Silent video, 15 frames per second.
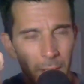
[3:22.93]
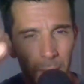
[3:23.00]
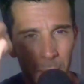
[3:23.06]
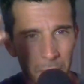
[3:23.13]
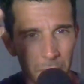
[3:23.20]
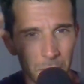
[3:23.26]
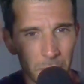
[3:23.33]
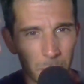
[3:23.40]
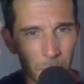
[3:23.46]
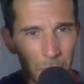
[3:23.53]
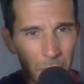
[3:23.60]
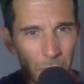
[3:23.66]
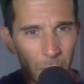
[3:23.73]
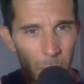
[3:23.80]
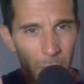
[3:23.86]
you could just sort
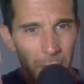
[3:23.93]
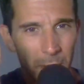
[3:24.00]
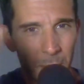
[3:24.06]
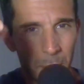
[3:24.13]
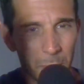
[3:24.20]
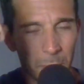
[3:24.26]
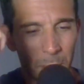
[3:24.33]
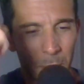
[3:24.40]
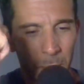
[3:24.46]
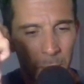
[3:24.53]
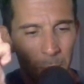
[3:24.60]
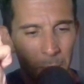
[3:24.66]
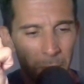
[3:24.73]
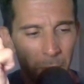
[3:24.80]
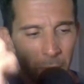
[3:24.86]
of squeeze them too. It's
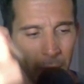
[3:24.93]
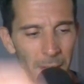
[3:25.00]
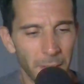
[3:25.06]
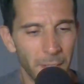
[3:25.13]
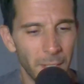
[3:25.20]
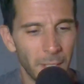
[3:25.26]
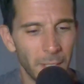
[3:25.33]
pretty great.